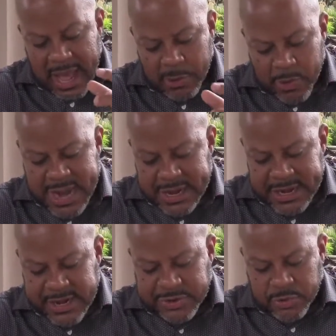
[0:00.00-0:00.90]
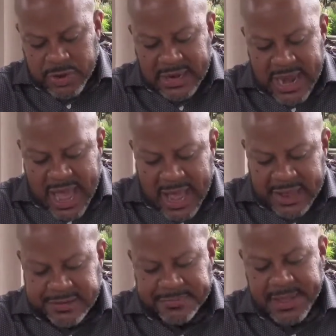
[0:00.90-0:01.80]
we need to
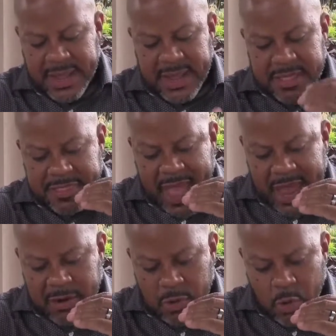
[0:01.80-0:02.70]
realize that